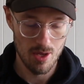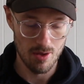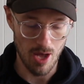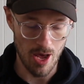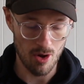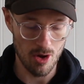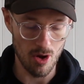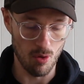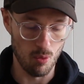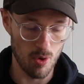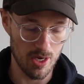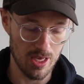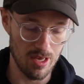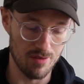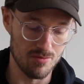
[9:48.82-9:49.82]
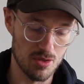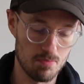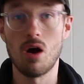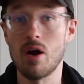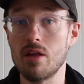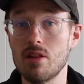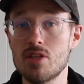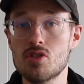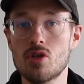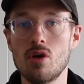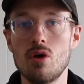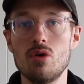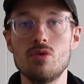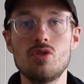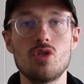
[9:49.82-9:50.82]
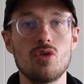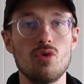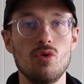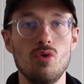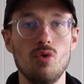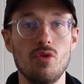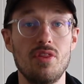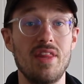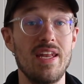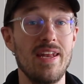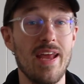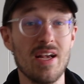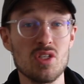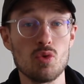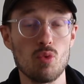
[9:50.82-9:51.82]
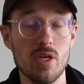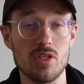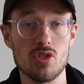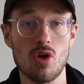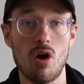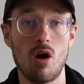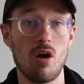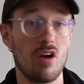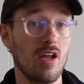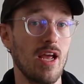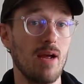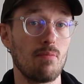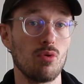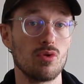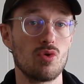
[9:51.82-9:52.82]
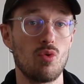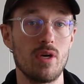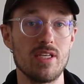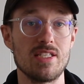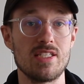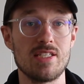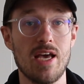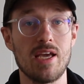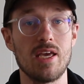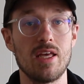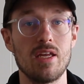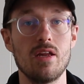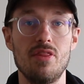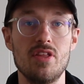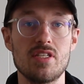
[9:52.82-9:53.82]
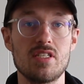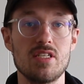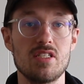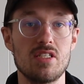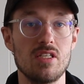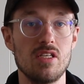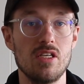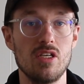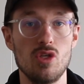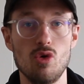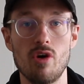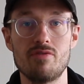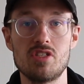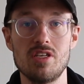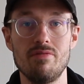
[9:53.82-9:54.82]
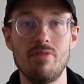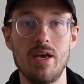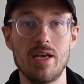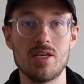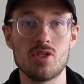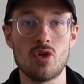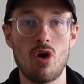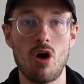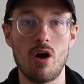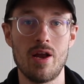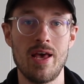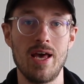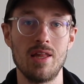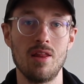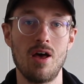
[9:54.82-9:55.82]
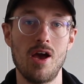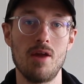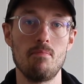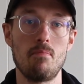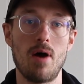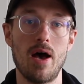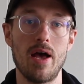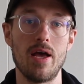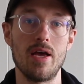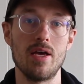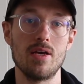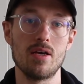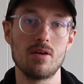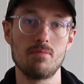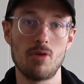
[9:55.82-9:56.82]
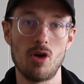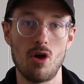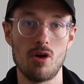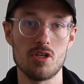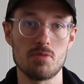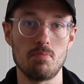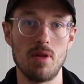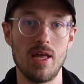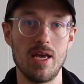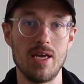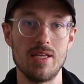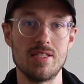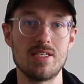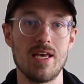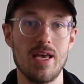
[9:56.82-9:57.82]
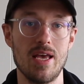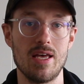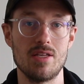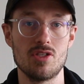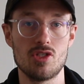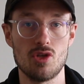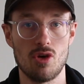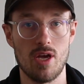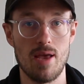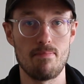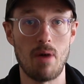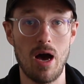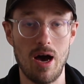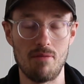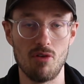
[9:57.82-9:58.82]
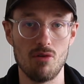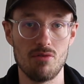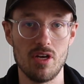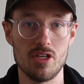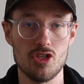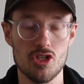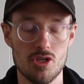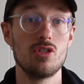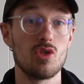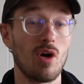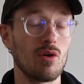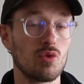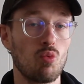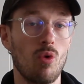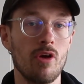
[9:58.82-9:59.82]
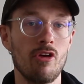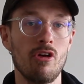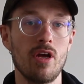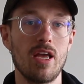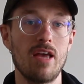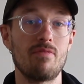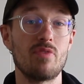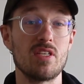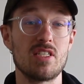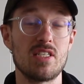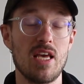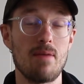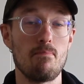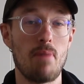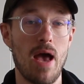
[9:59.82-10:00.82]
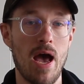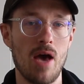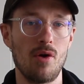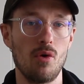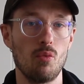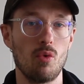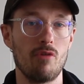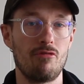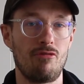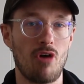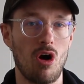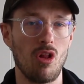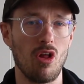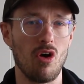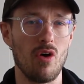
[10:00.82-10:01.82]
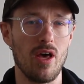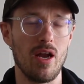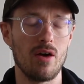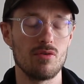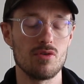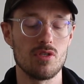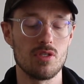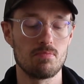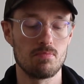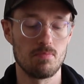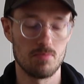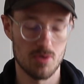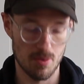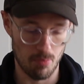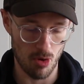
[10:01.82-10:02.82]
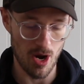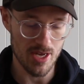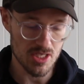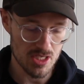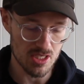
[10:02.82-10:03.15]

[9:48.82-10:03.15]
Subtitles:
I don't know, what gives? All right, let's go to the next week's card, April 22nd. This is the UFC Vegas card headlined by Curtis Blades and Sergey Pavlovich. So I was wondering if the same pattern would follow, and I was surprised to